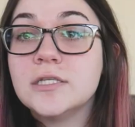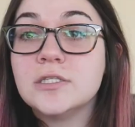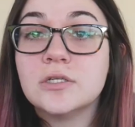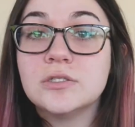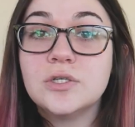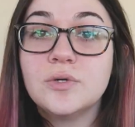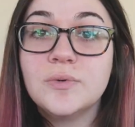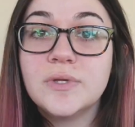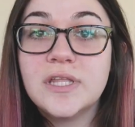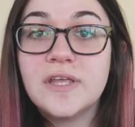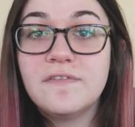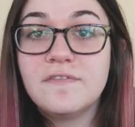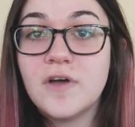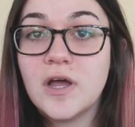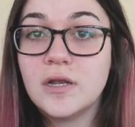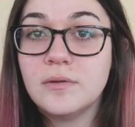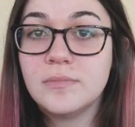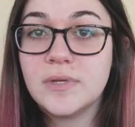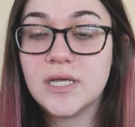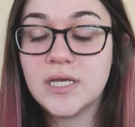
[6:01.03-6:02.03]
It's also really
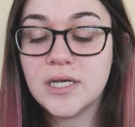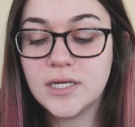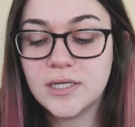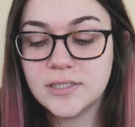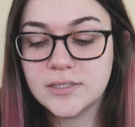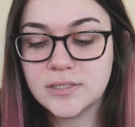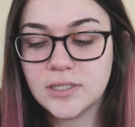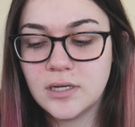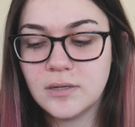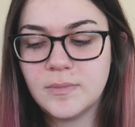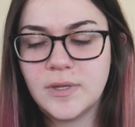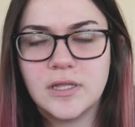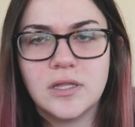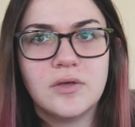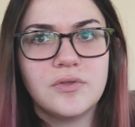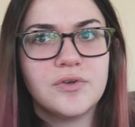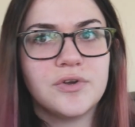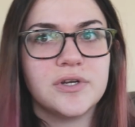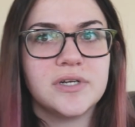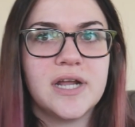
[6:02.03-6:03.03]
fun because
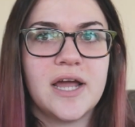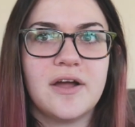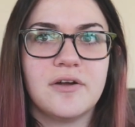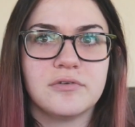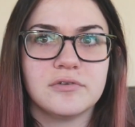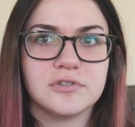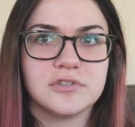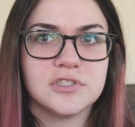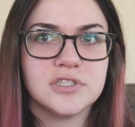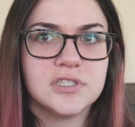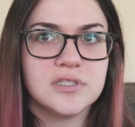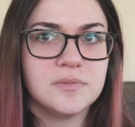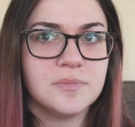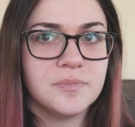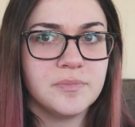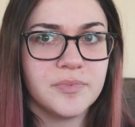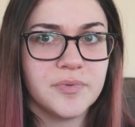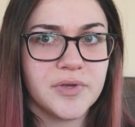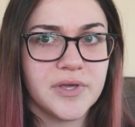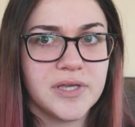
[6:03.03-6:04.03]
hello, they're in outer
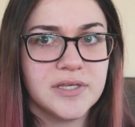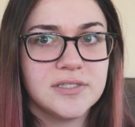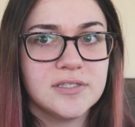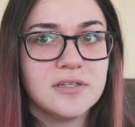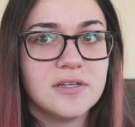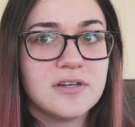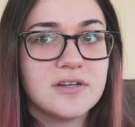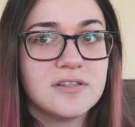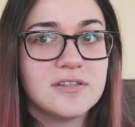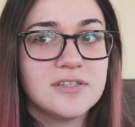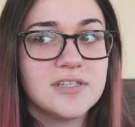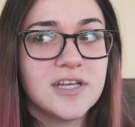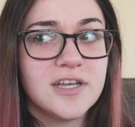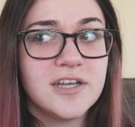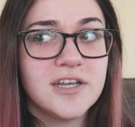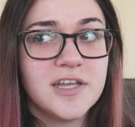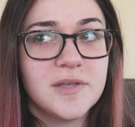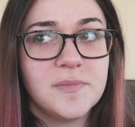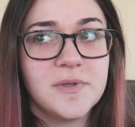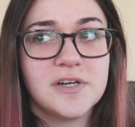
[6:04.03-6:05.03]
space a lot of the
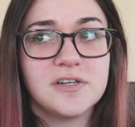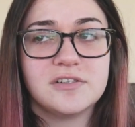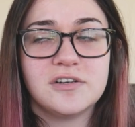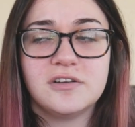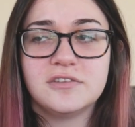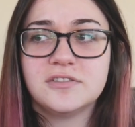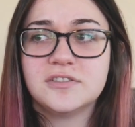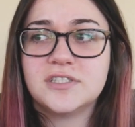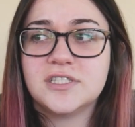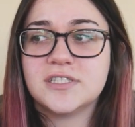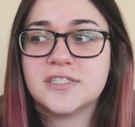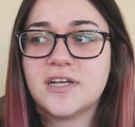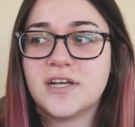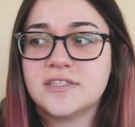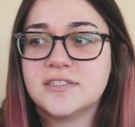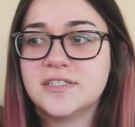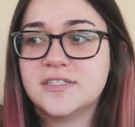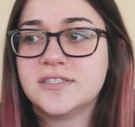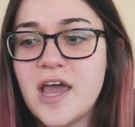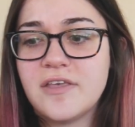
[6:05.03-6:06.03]
time, and it also
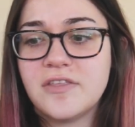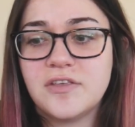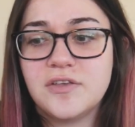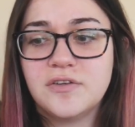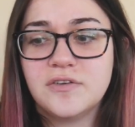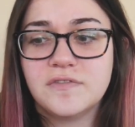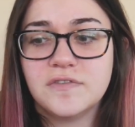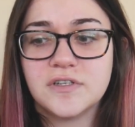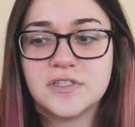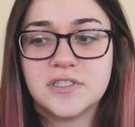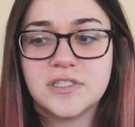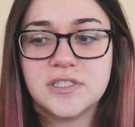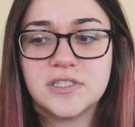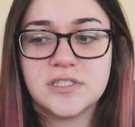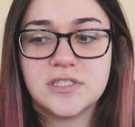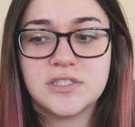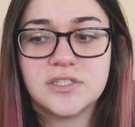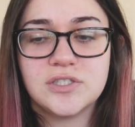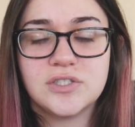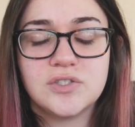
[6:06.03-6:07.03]
discusses how the universe
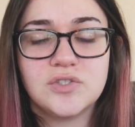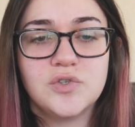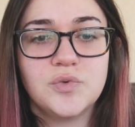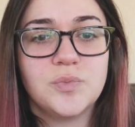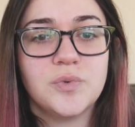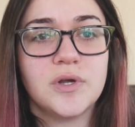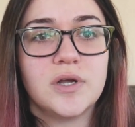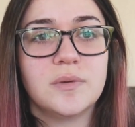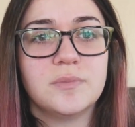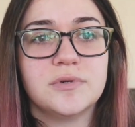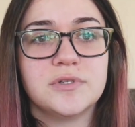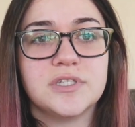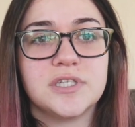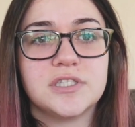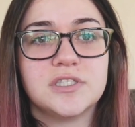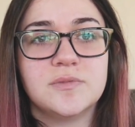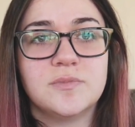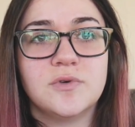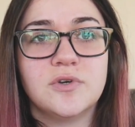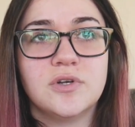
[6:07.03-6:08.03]
is super
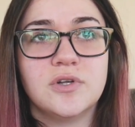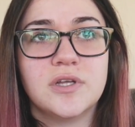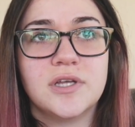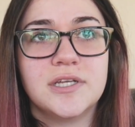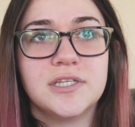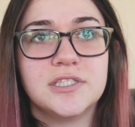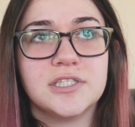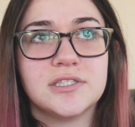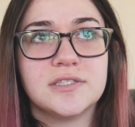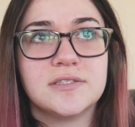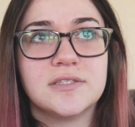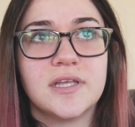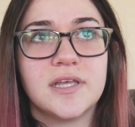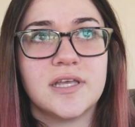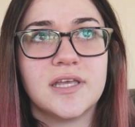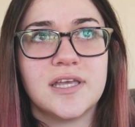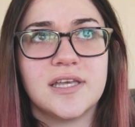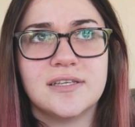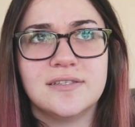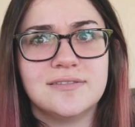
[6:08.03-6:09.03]
unpredictable and just
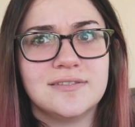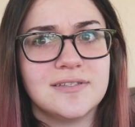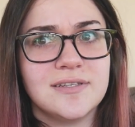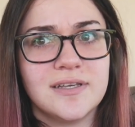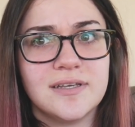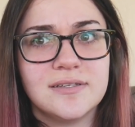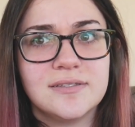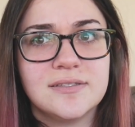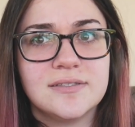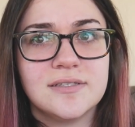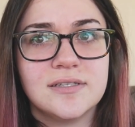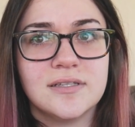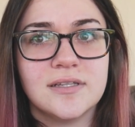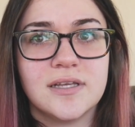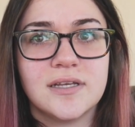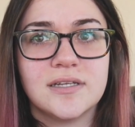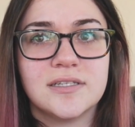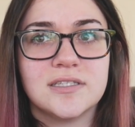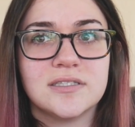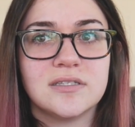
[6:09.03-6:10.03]
like exists, and
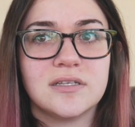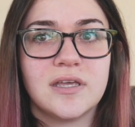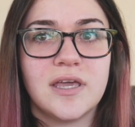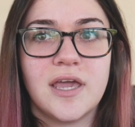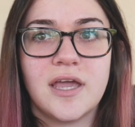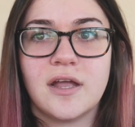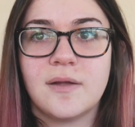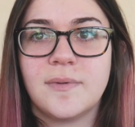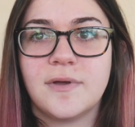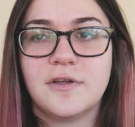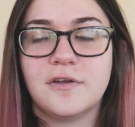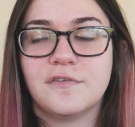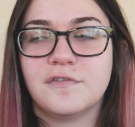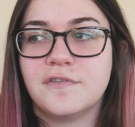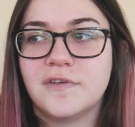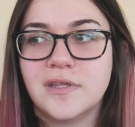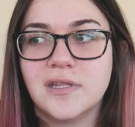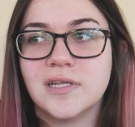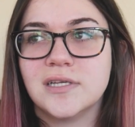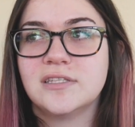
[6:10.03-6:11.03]
like it doesn't care about your
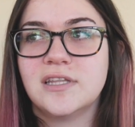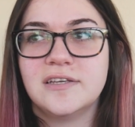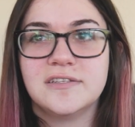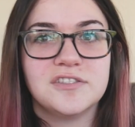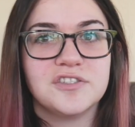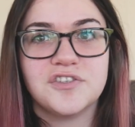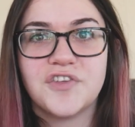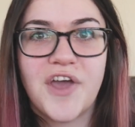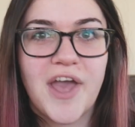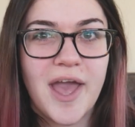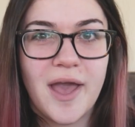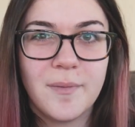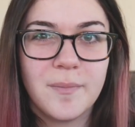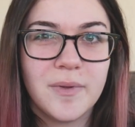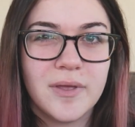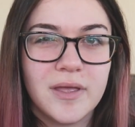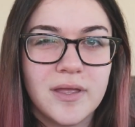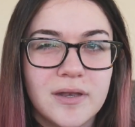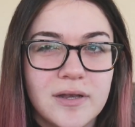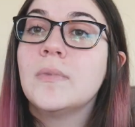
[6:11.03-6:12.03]
feelings. Things just
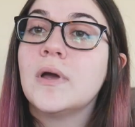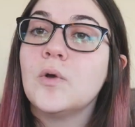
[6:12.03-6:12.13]
happen.